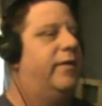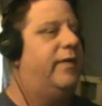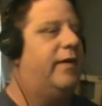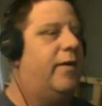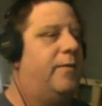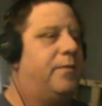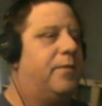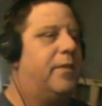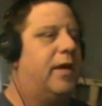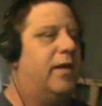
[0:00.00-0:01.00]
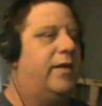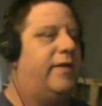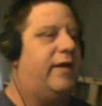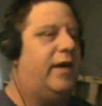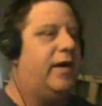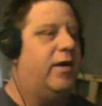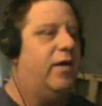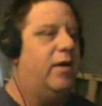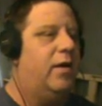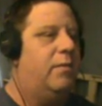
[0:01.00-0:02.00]
So let's see
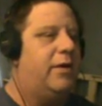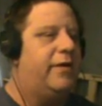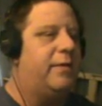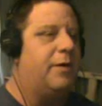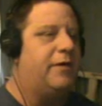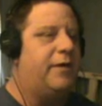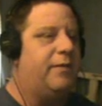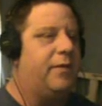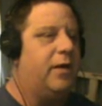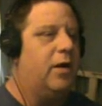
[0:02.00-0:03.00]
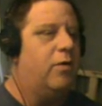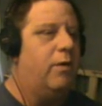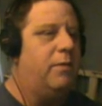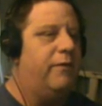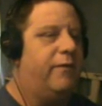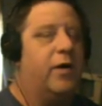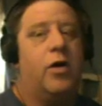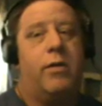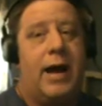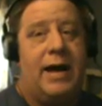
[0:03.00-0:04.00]
here. But there's a bunch of different equipment for
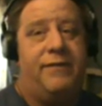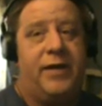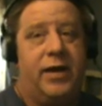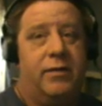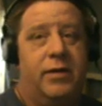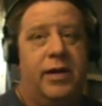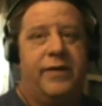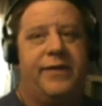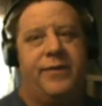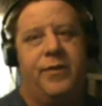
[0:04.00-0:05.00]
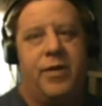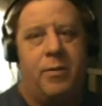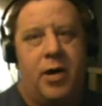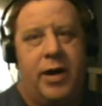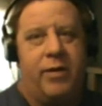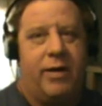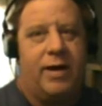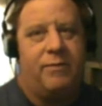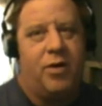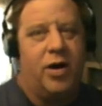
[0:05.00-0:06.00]
crafting. Now this is where the
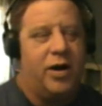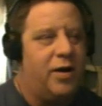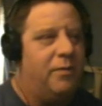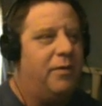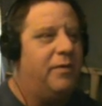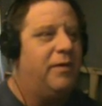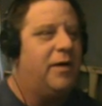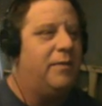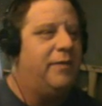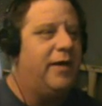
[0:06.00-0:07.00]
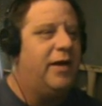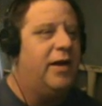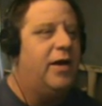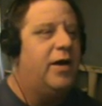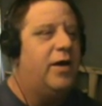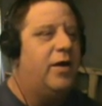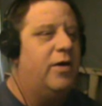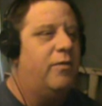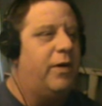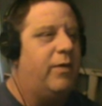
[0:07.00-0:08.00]
Minecraft part comes in.
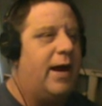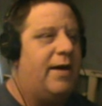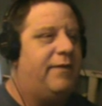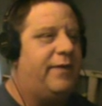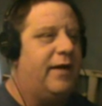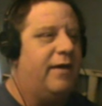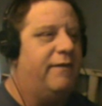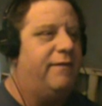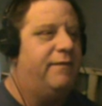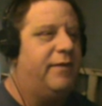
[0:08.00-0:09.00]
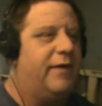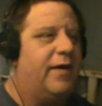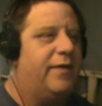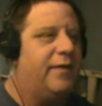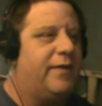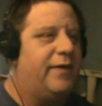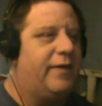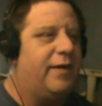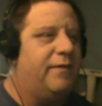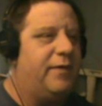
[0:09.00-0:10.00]
We craft stuff. There's all sorts
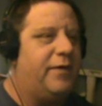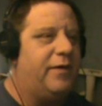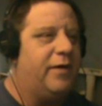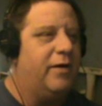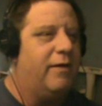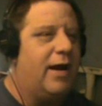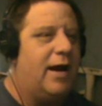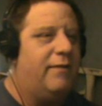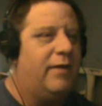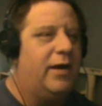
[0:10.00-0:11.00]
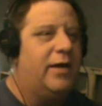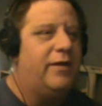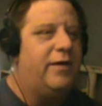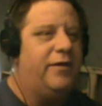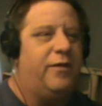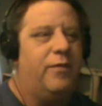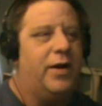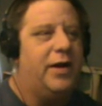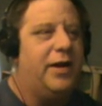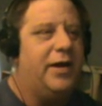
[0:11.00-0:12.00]
of stuff that you can craft. Tells you
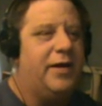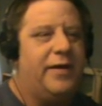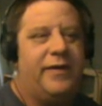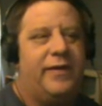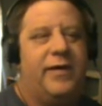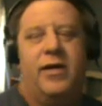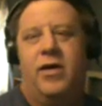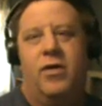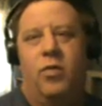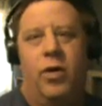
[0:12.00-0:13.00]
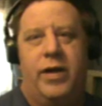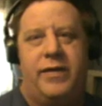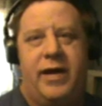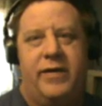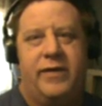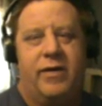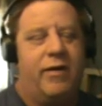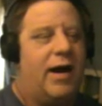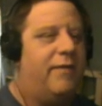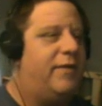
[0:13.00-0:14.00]
what it is, what it takes to
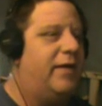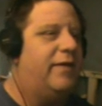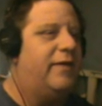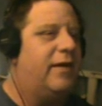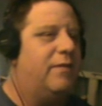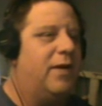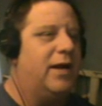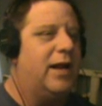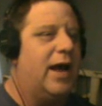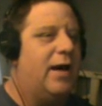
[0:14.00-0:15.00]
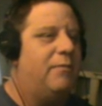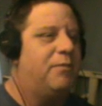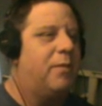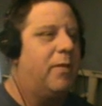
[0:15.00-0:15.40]
craft it, and stuff like that.